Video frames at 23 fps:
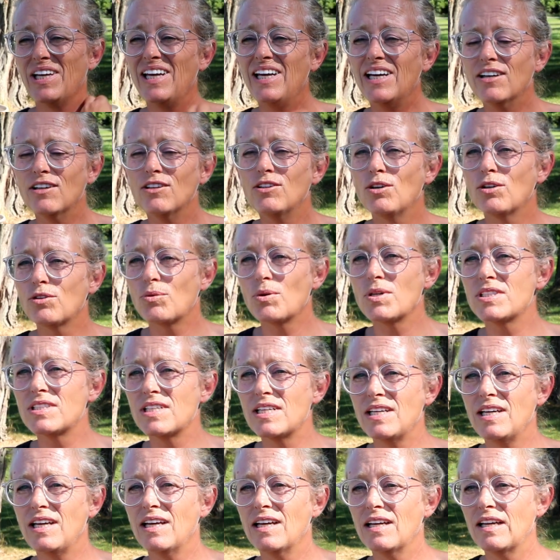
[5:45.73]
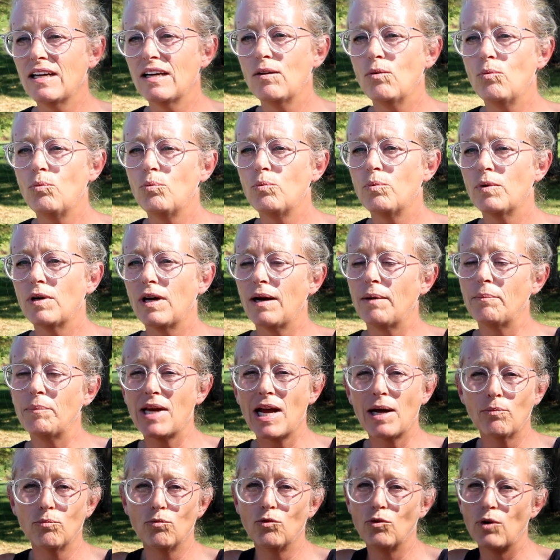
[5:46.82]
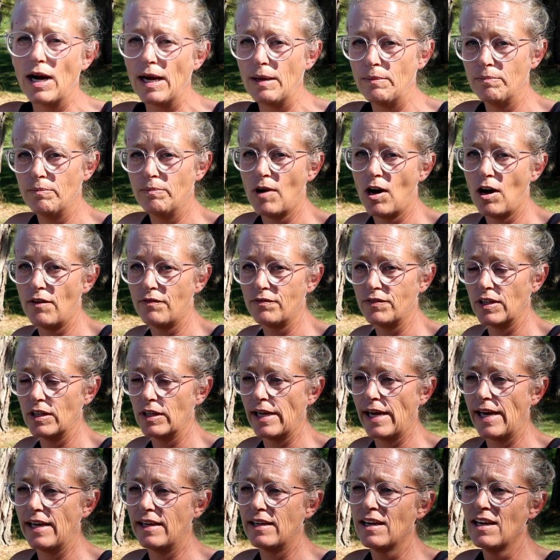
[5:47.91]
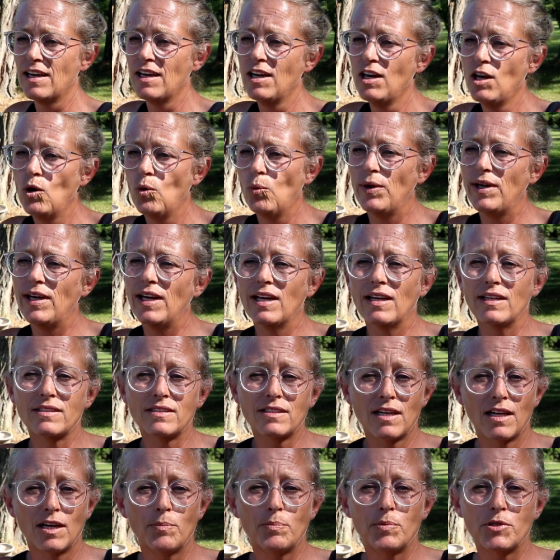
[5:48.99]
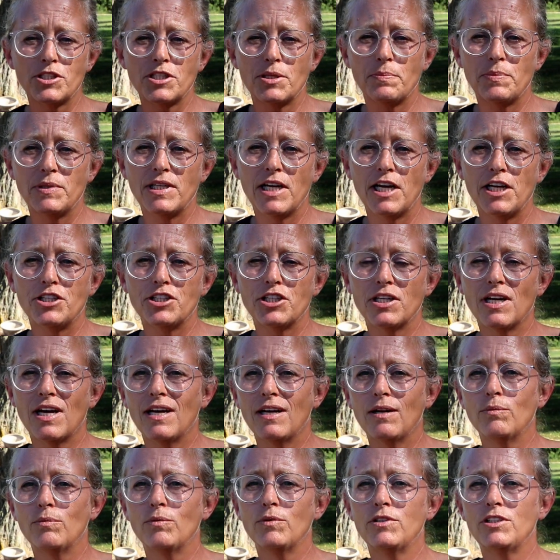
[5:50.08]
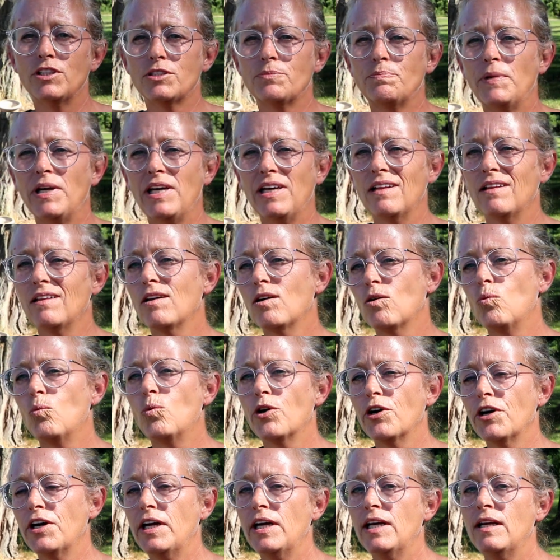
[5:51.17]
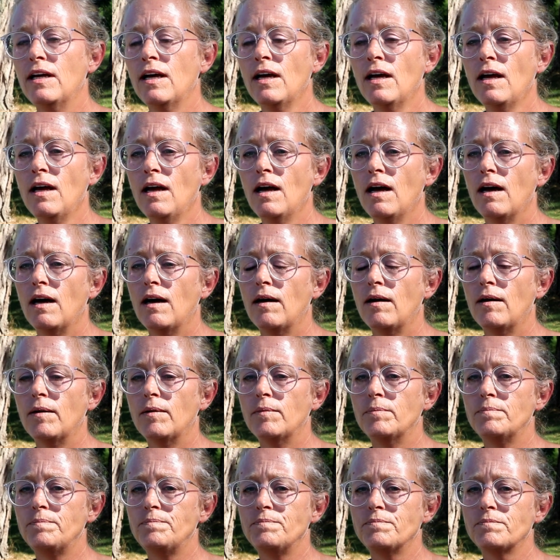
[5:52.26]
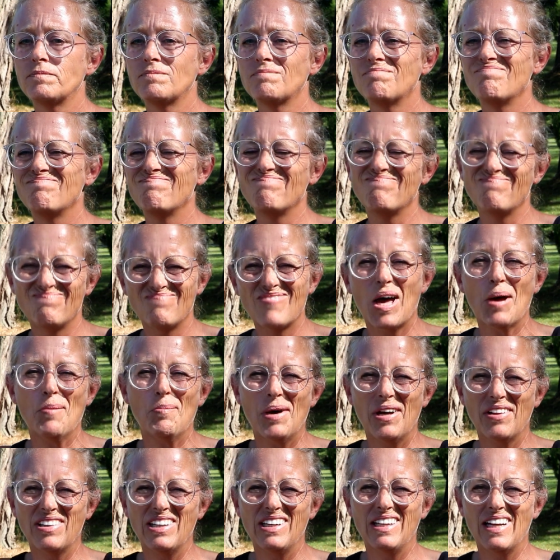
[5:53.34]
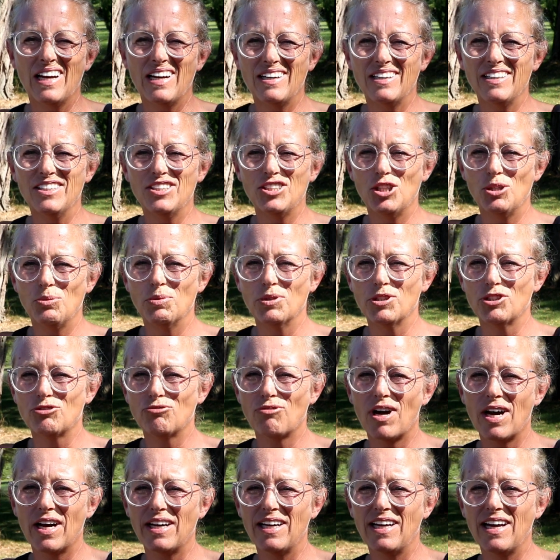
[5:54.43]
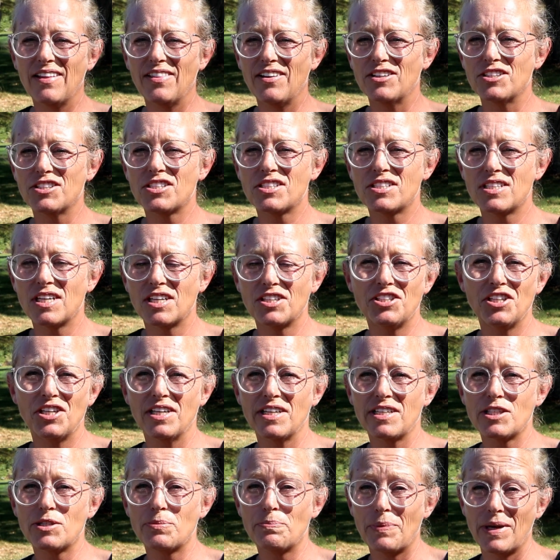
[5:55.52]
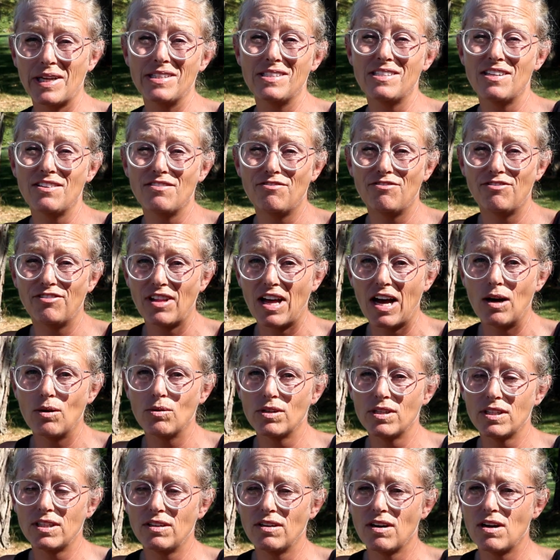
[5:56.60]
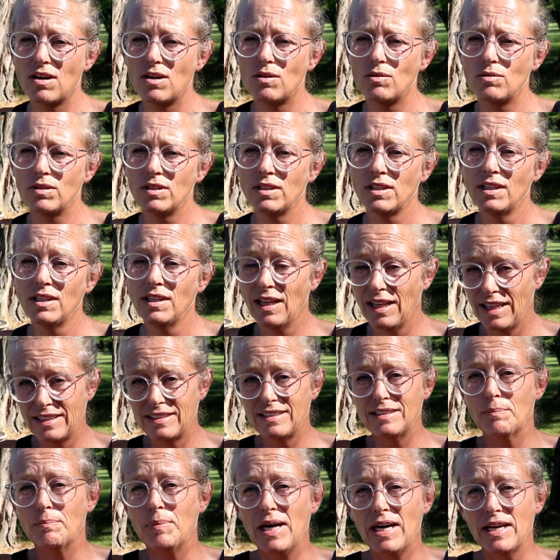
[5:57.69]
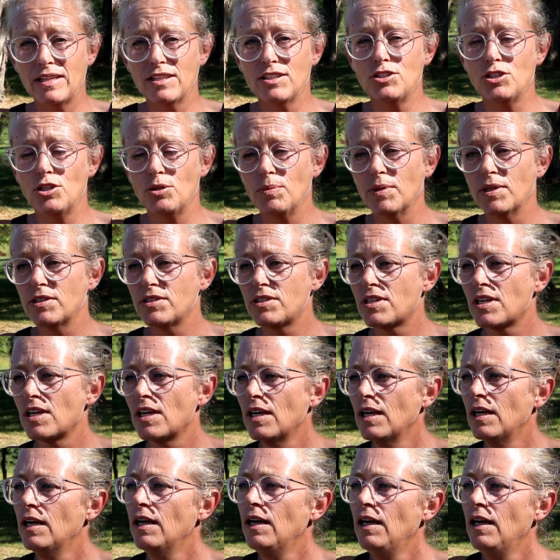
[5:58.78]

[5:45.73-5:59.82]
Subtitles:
here in Northwest Indiana, I mean, I'm right off the lake. We get a ton of precipitation, and I would just be a little worried about the dahlia tubers rotting. And they're such an expensive flower to grow, like to buy the tubers,